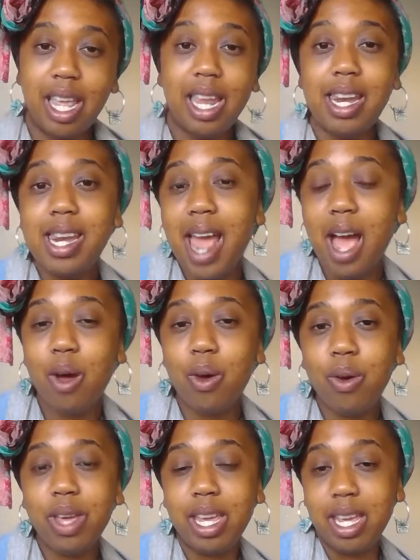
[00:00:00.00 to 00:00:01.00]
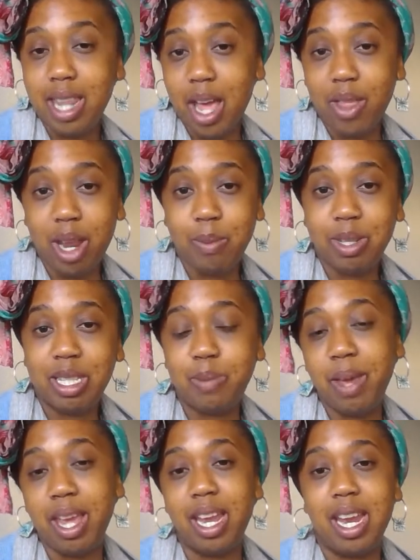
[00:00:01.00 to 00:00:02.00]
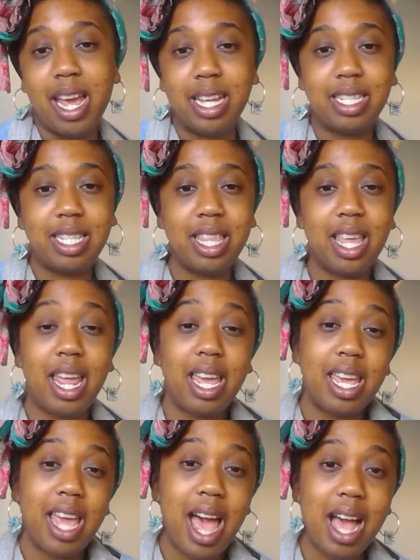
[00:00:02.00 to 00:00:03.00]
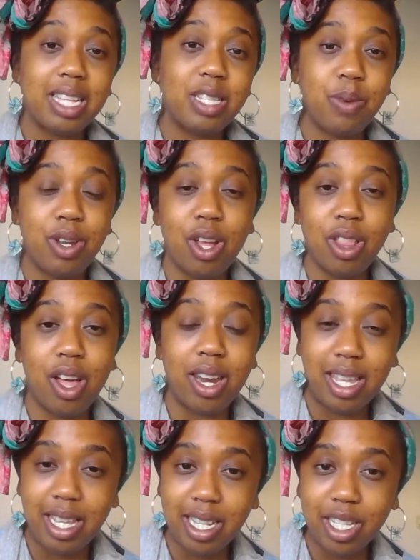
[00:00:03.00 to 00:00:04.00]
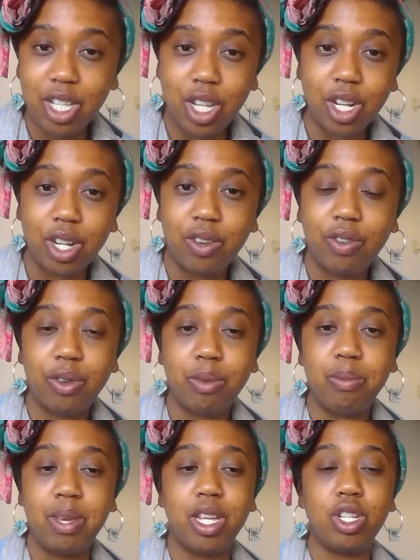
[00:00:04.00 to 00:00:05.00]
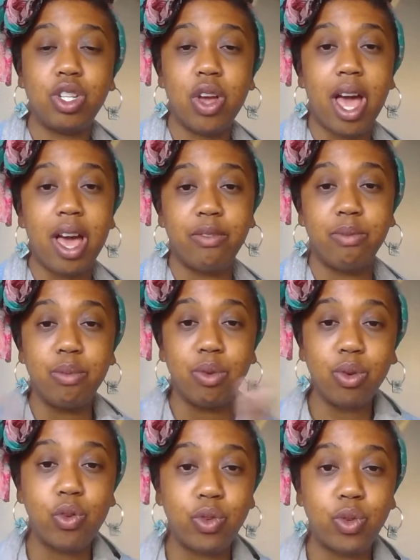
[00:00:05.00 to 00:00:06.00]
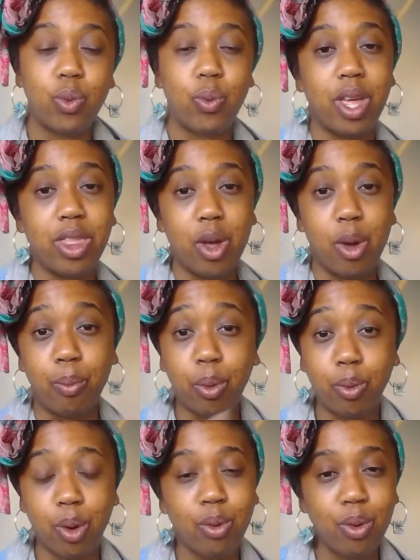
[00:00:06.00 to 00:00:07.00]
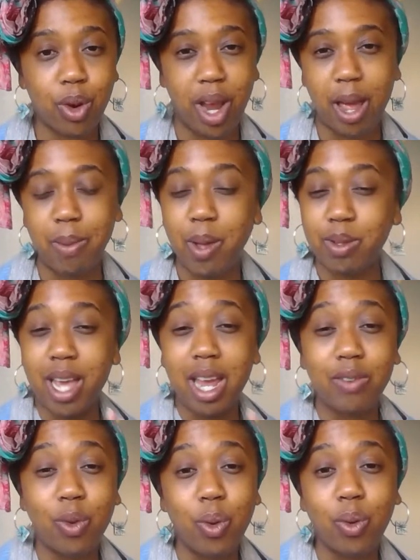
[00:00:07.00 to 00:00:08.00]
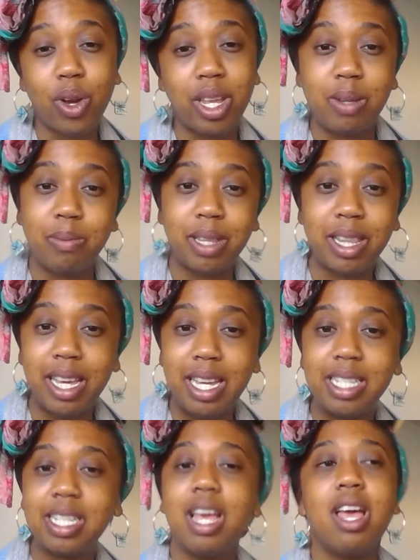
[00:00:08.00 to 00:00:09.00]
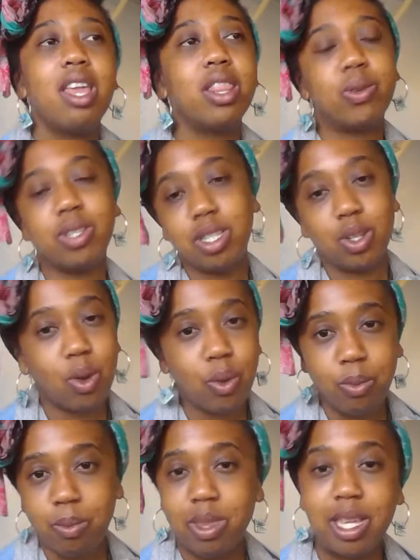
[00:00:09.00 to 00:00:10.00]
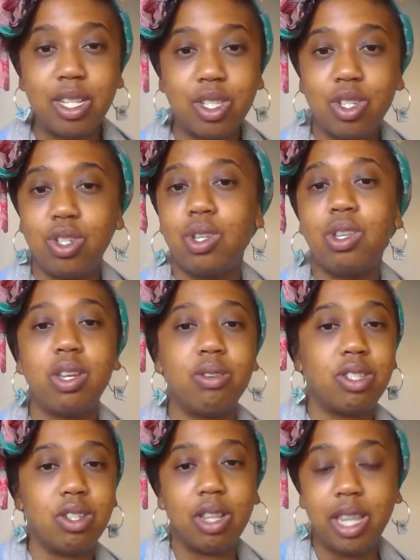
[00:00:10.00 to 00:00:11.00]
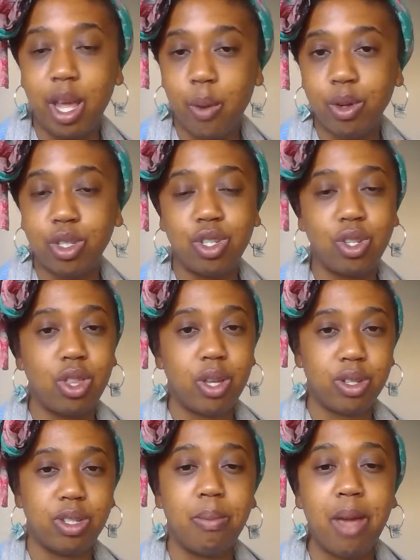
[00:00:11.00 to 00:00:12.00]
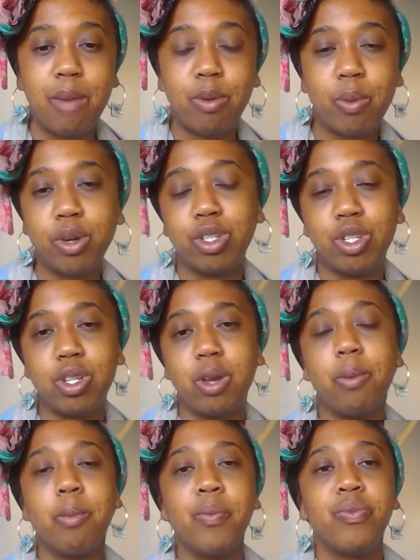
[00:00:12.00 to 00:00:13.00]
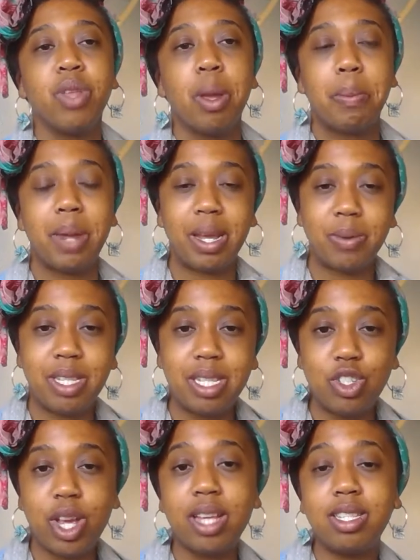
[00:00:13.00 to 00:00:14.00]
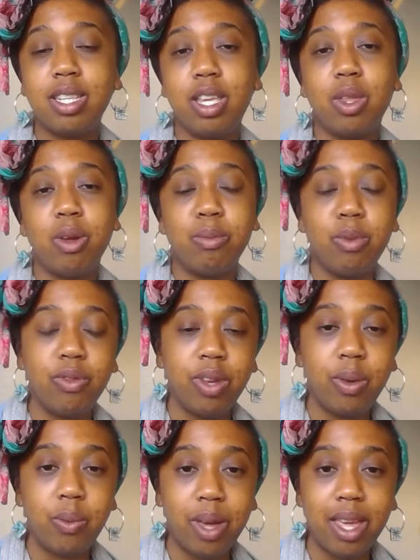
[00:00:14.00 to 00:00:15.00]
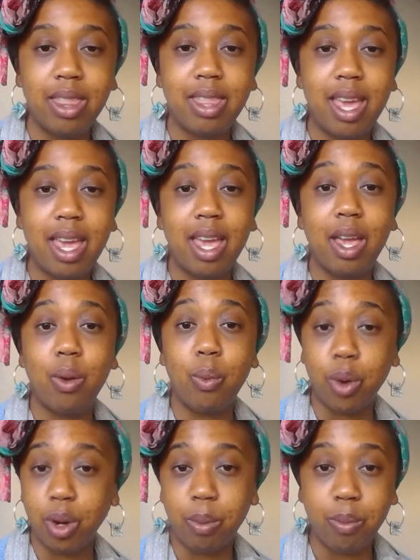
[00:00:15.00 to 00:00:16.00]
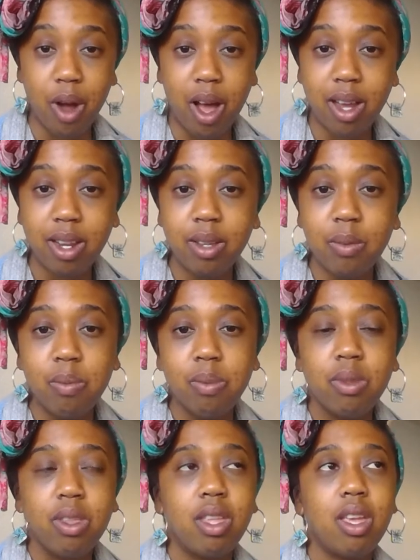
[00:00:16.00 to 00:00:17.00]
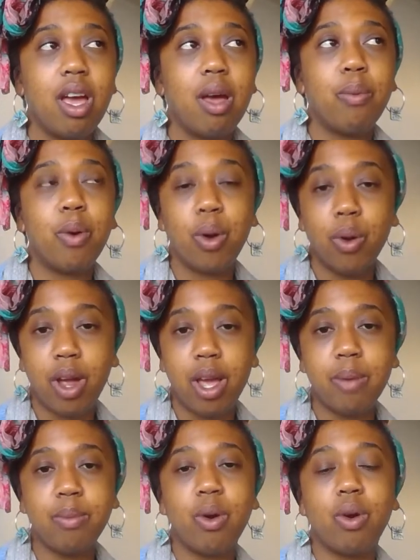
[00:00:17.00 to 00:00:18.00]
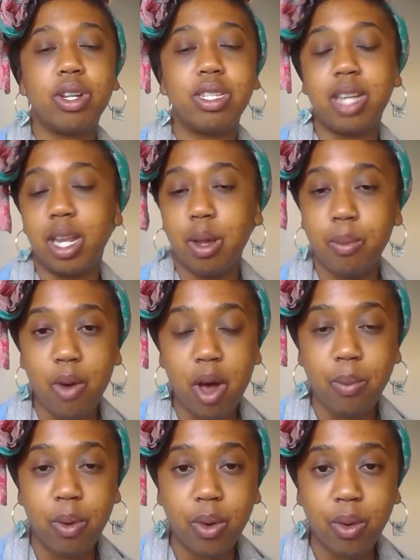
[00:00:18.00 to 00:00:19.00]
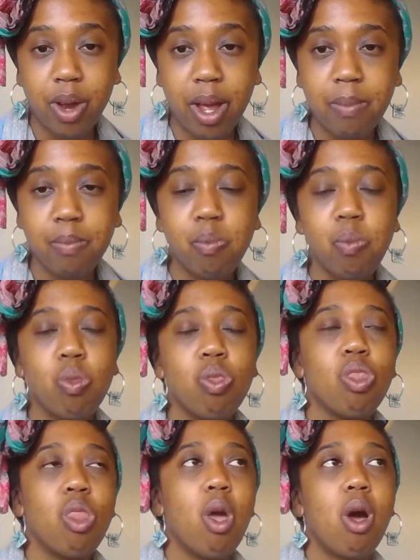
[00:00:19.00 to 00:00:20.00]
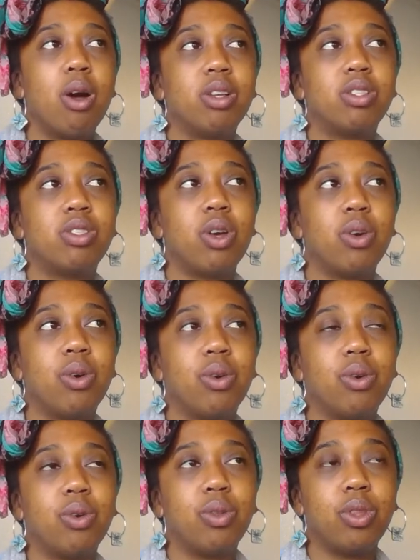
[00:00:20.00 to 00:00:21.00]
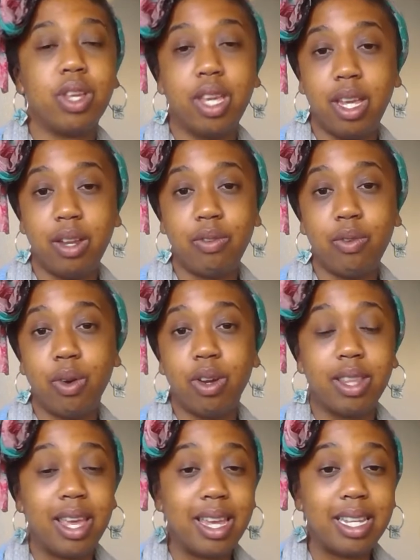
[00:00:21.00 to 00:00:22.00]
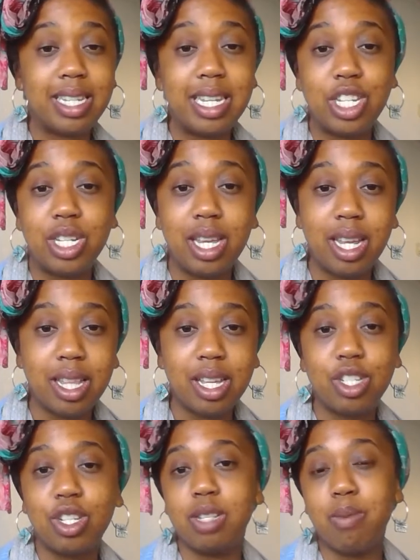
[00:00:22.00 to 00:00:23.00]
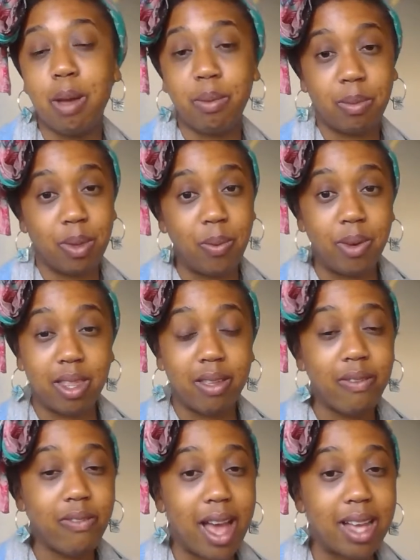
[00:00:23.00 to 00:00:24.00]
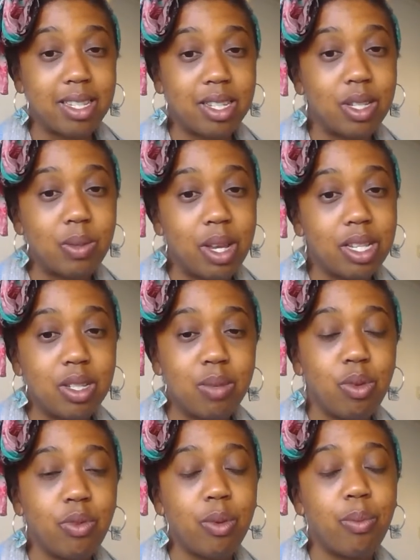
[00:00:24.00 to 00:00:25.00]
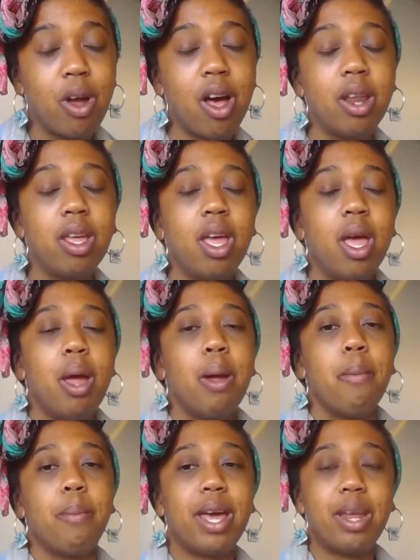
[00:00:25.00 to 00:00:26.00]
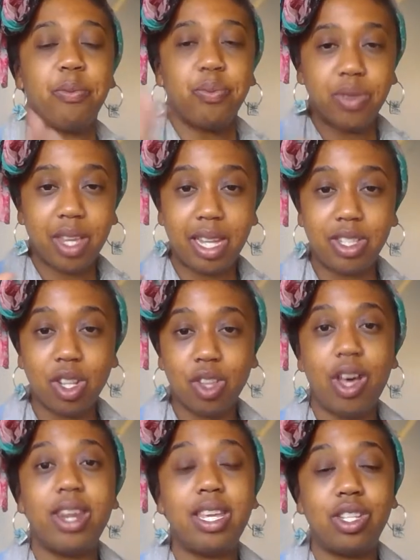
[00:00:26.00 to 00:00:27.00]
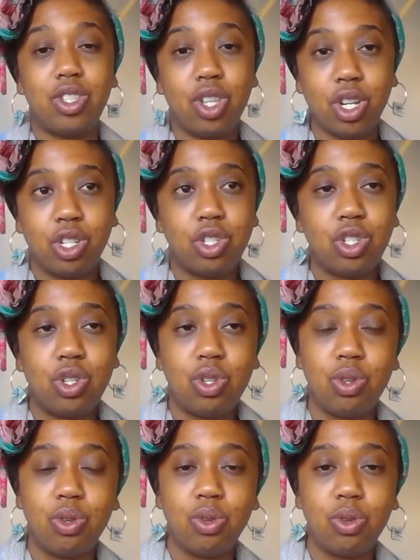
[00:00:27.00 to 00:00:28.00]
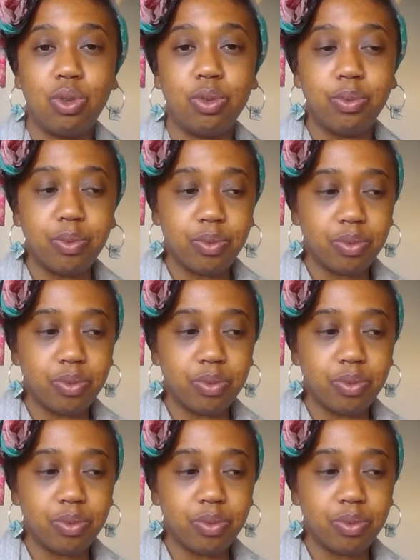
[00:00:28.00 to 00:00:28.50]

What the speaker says: now that I'm in Spain, I see that it has been a lot easier for me to have moved with a program that was kind of already in place. There's still things to do, there's still legwork to do, there's still paperwork to do, but I would suggest either moving with a work abroad program or a study abroad program. Also, looking for teaching English is probably one of the fastest ways to move abroad, but it's a lot easier to